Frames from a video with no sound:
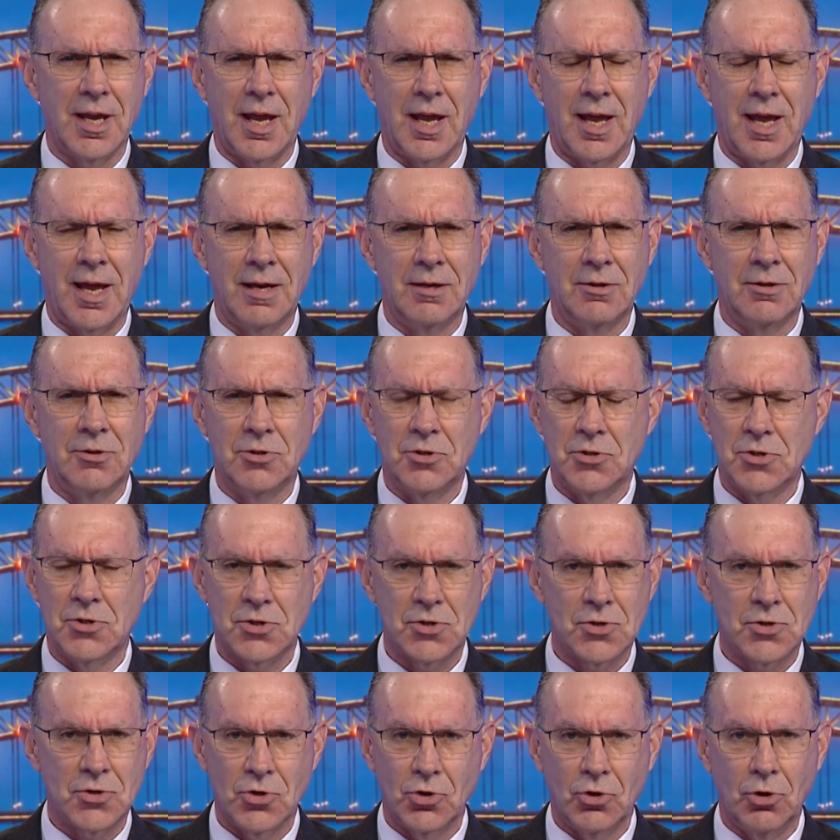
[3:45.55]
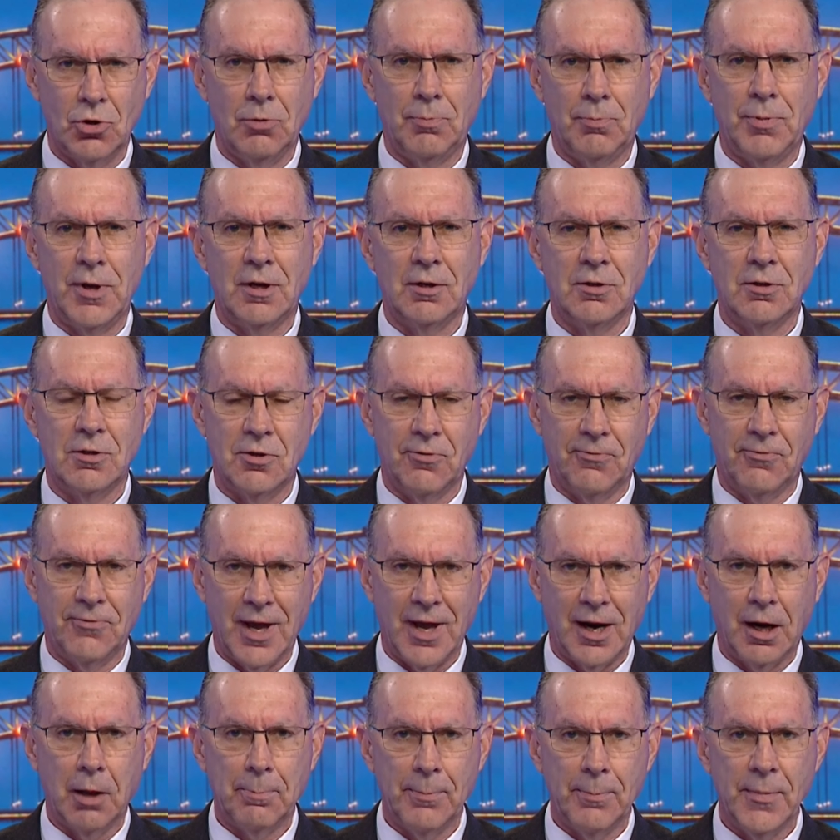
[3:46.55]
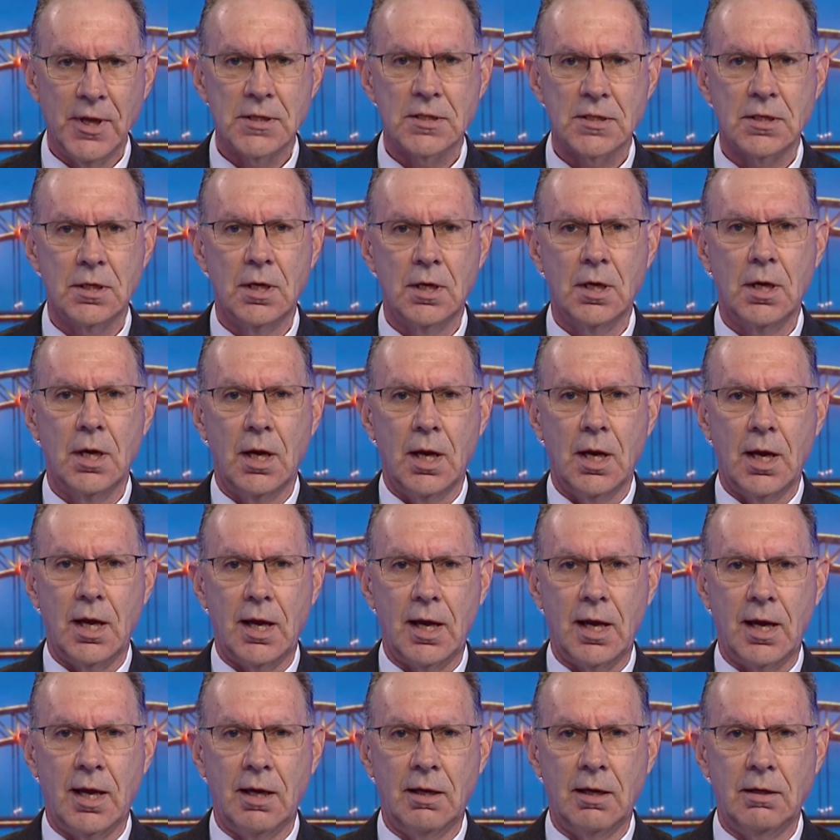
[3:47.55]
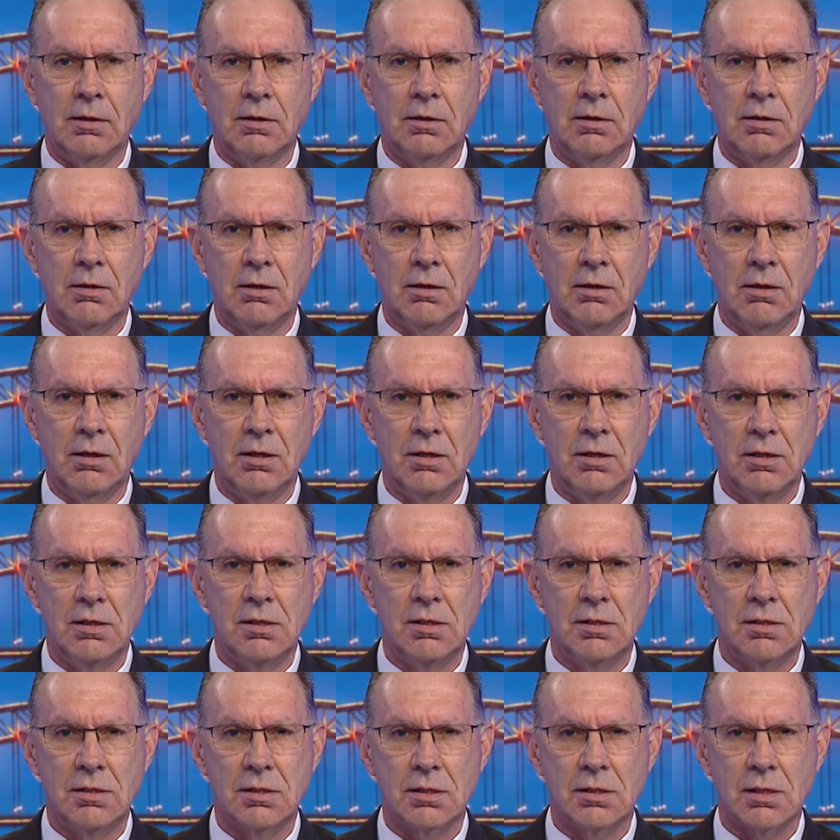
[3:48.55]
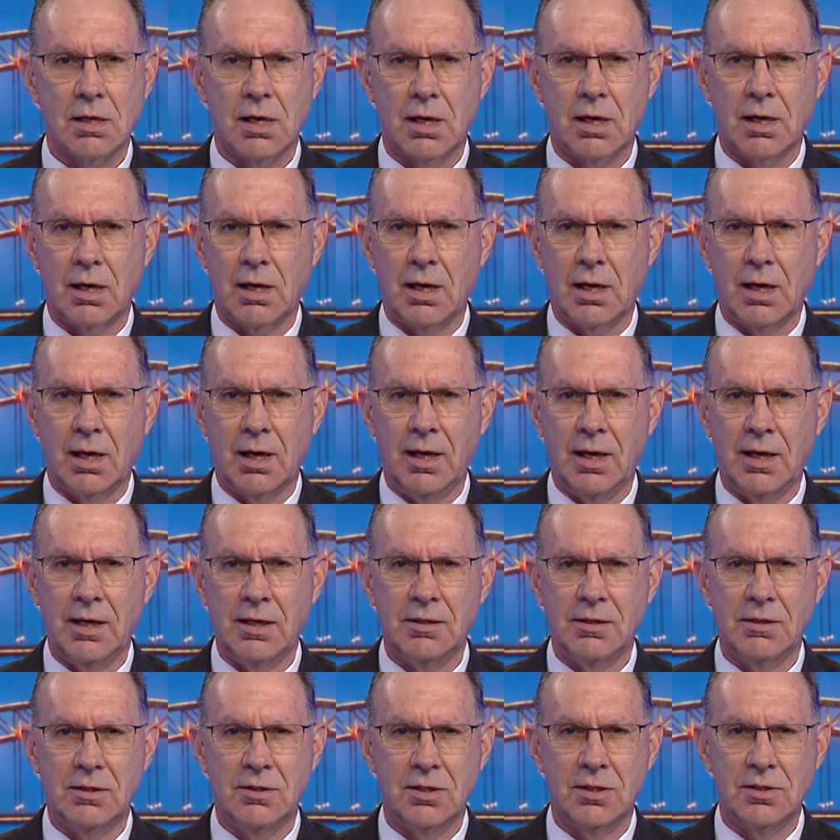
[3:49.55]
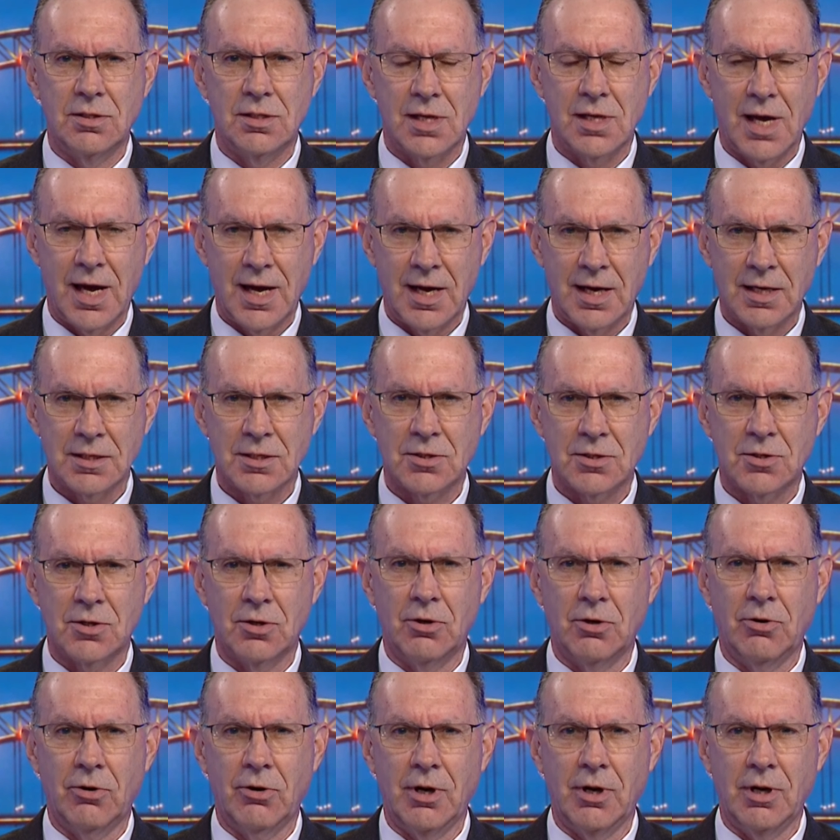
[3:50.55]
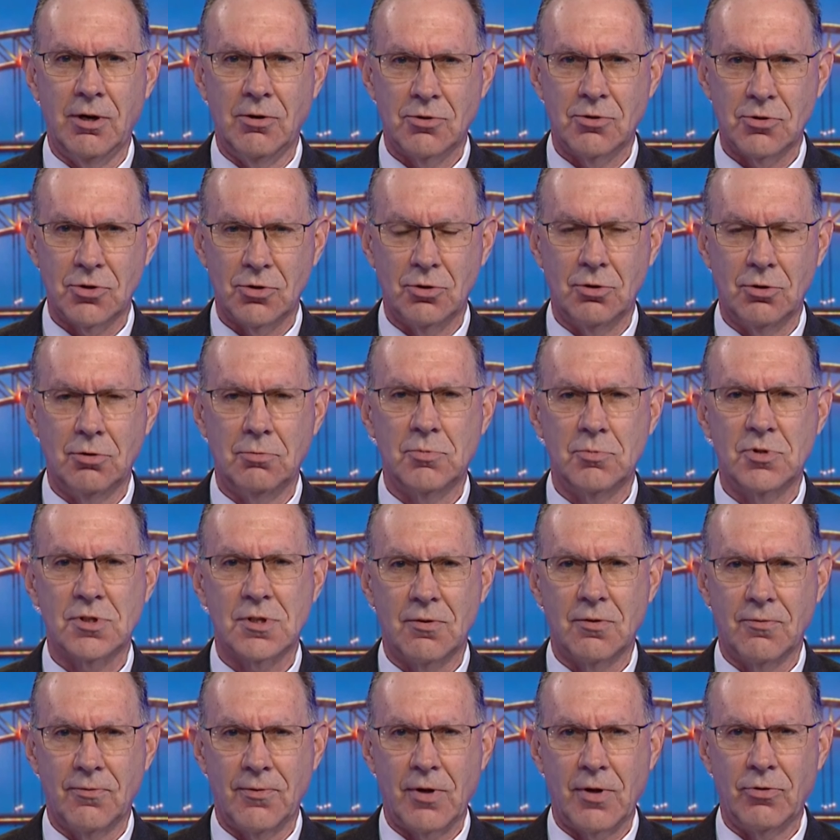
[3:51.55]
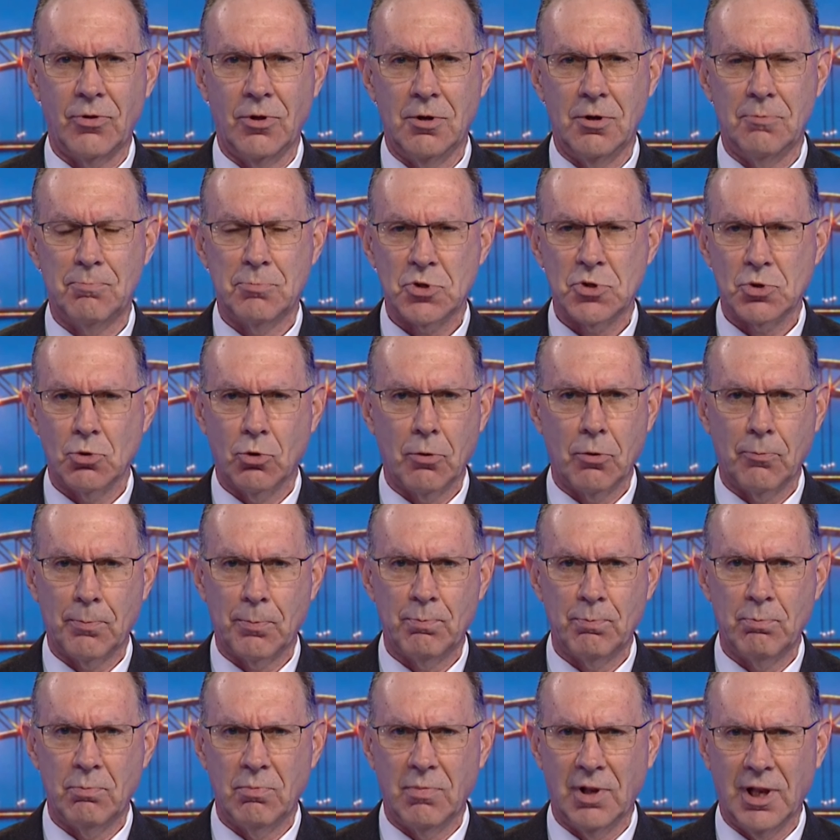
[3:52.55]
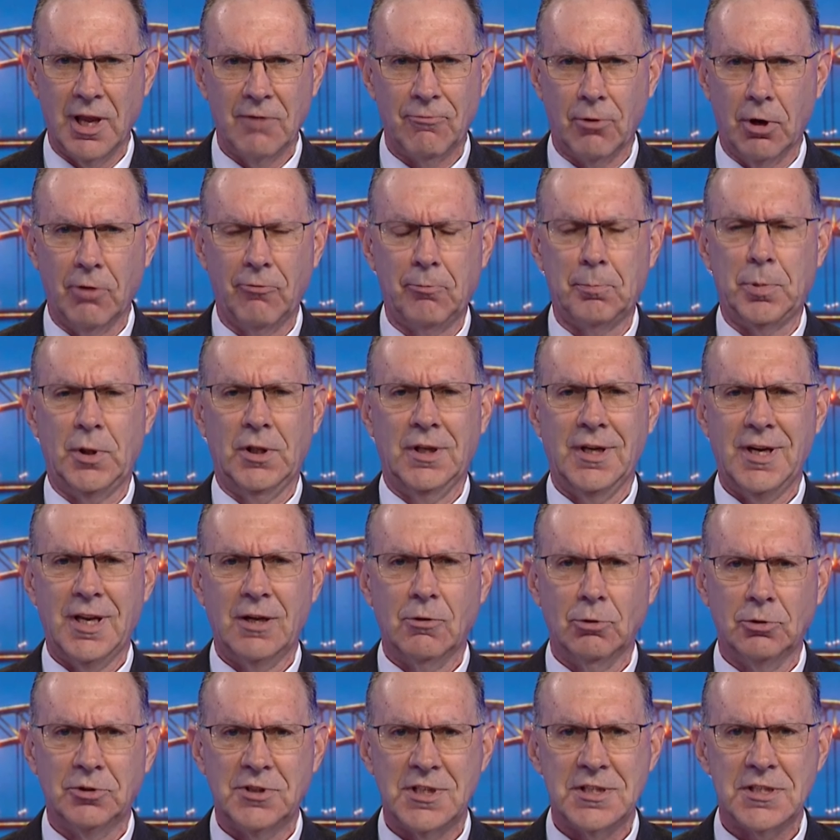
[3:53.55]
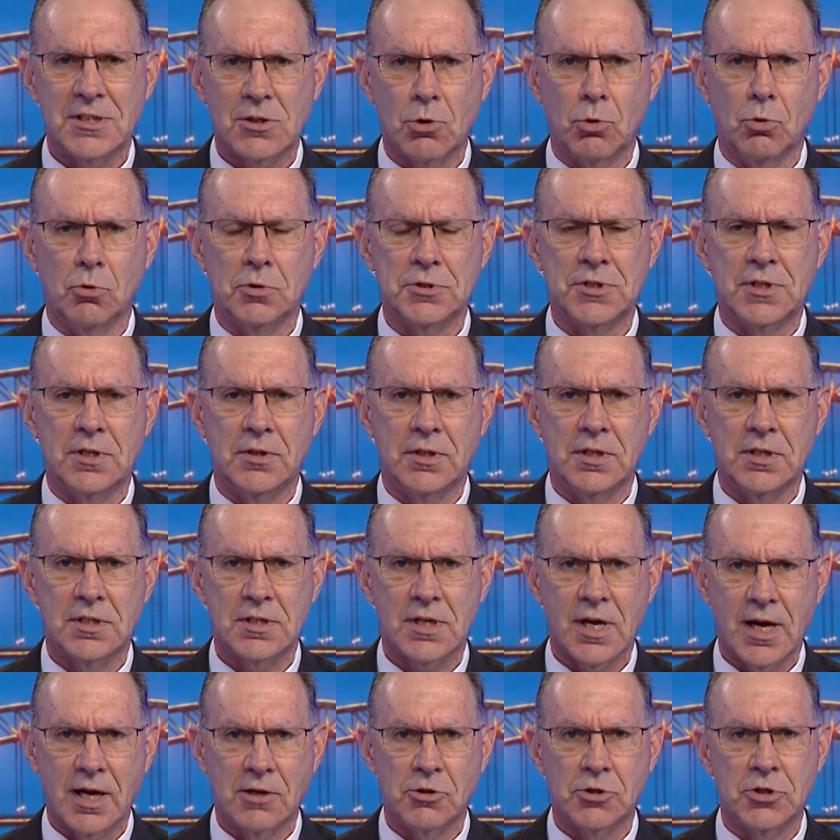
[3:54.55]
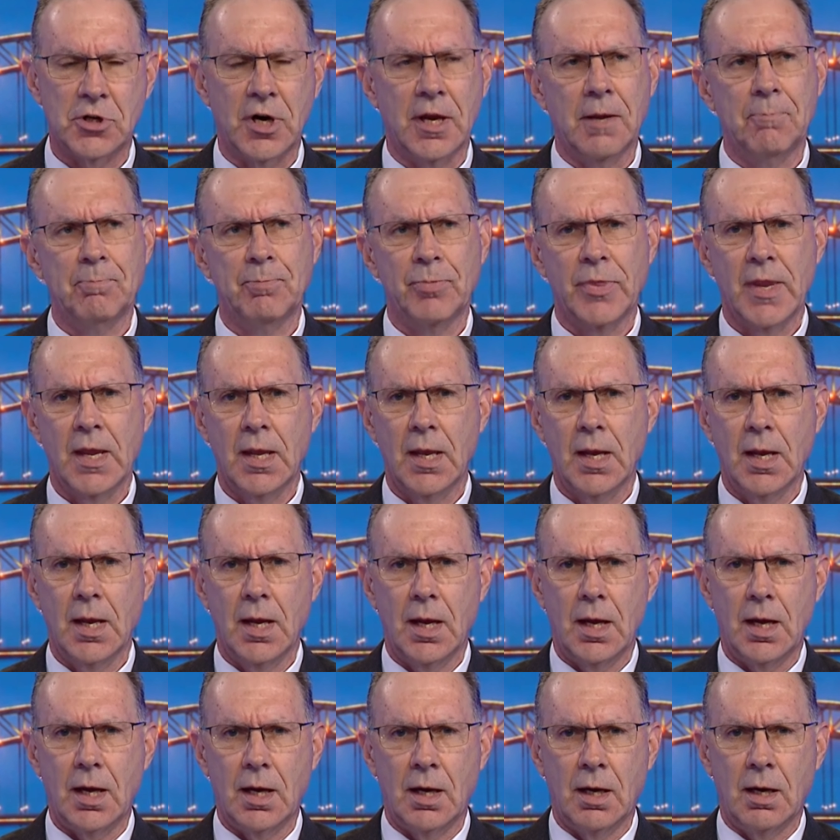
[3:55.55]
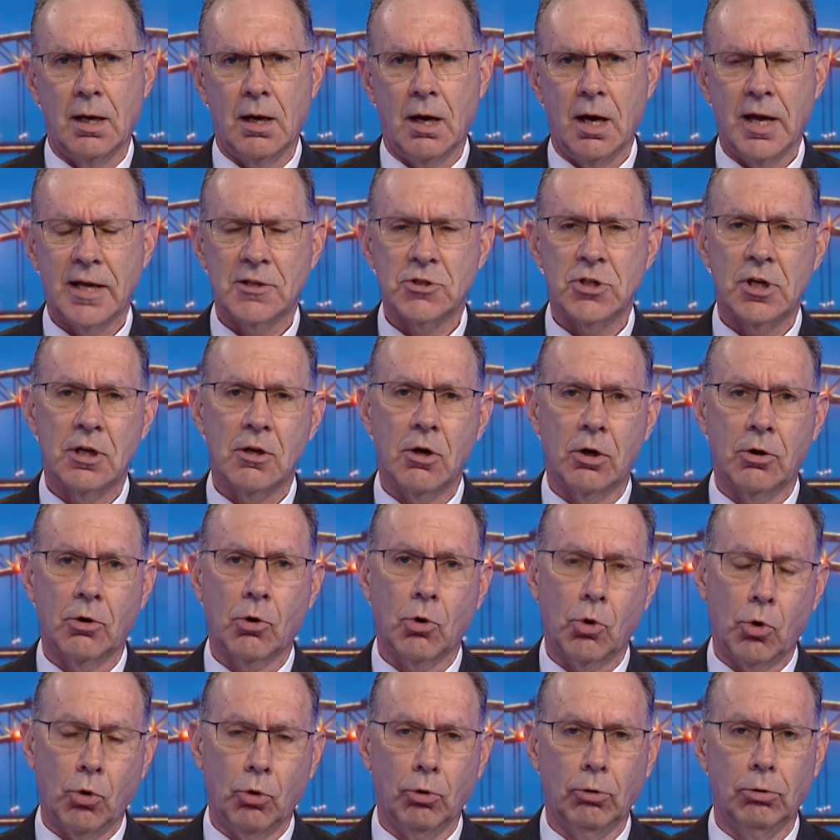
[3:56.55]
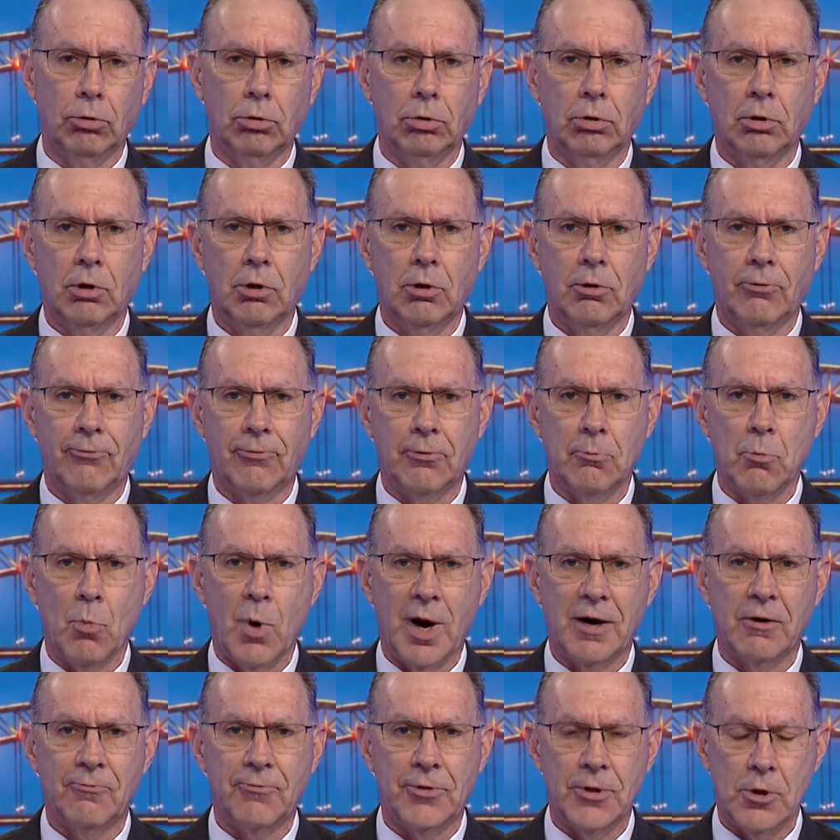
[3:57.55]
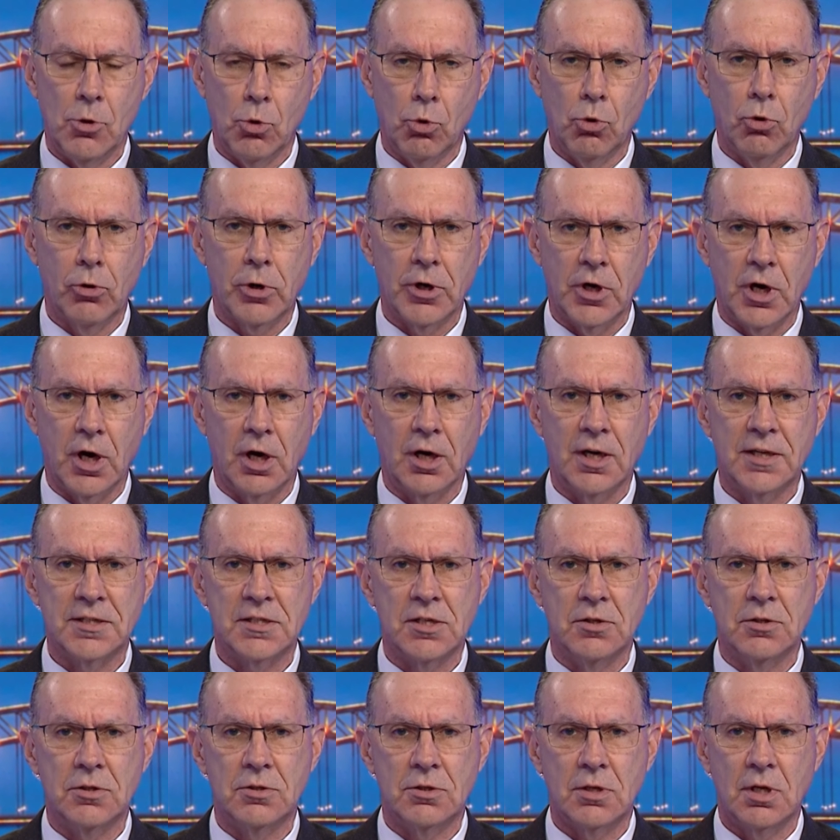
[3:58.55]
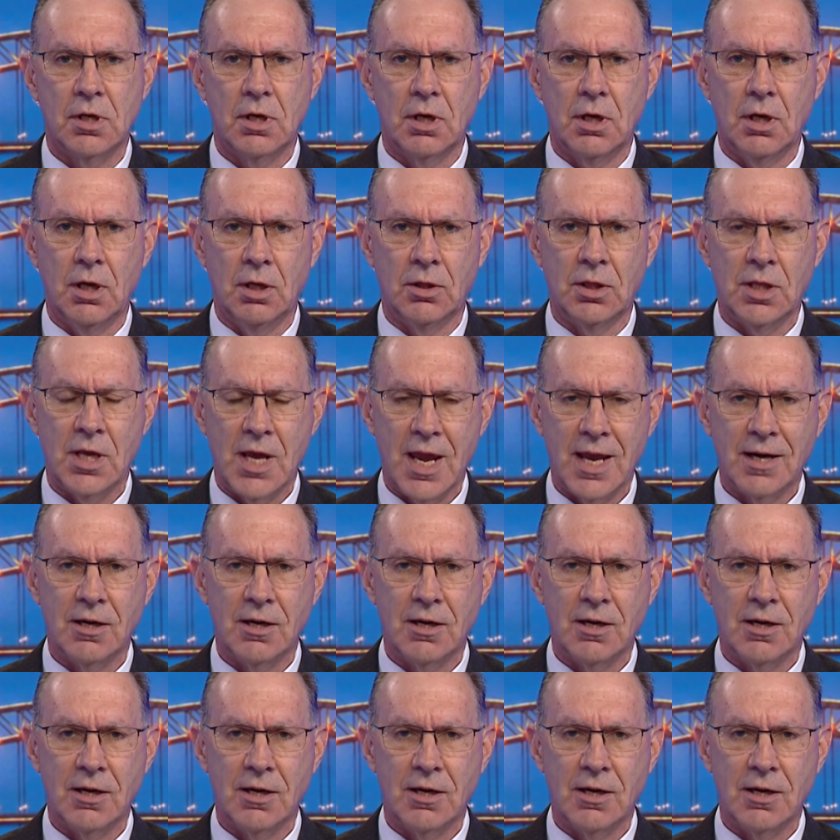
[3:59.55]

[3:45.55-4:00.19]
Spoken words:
and disturbing development, and it is a disaster in terms of the sort of level of political discourse in this country. I actually got a call from one of the organisers at the end